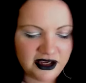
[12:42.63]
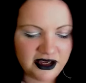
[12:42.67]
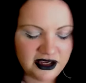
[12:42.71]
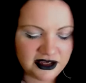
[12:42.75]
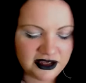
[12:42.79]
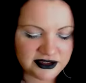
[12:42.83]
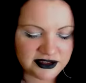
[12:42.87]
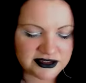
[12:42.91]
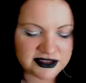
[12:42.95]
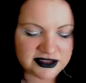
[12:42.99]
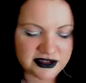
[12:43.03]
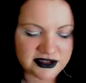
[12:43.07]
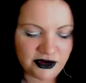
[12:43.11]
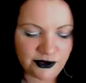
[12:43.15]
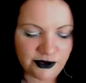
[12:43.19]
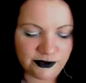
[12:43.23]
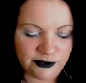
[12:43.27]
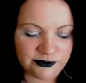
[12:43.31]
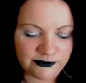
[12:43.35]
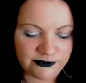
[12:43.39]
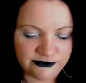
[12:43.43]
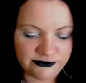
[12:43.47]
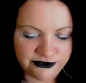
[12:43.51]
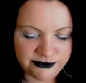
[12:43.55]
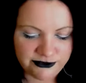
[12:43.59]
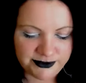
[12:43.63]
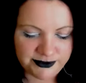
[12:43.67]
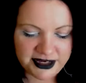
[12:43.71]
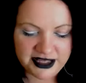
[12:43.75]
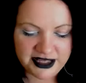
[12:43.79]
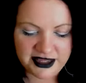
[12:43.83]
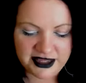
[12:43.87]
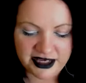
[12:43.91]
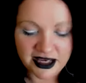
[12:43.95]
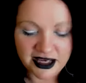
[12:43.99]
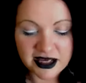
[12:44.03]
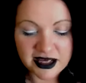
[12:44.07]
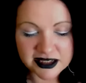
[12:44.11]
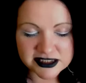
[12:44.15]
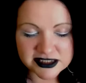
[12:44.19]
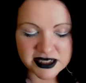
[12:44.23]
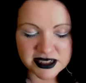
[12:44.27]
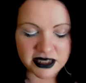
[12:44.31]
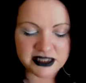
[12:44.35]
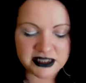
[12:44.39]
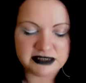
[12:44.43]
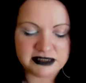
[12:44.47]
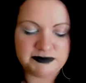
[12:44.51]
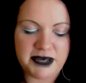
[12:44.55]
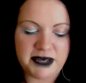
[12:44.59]
And so for me, that kind of
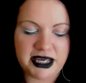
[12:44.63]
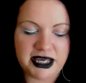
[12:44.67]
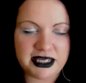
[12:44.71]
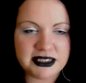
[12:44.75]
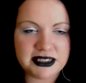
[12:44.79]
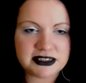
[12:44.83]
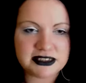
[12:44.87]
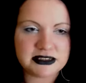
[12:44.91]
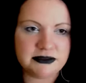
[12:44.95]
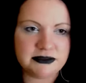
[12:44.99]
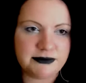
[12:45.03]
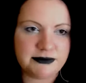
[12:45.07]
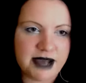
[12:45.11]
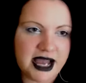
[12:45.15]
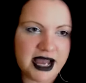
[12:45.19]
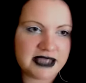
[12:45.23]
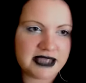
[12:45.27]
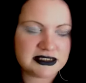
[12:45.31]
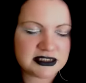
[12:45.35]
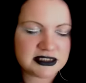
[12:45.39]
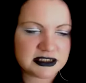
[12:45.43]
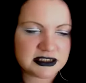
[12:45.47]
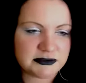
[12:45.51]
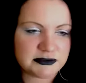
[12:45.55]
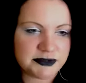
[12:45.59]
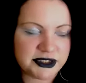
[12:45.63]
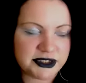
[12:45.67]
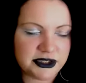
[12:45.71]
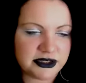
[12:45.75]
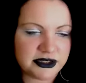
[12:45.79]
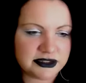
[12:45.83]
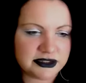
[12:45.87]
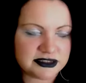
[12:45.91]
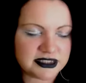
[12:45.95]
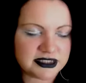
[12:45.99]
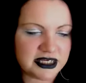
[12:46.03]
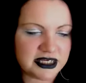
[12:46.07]
ties back into masks, because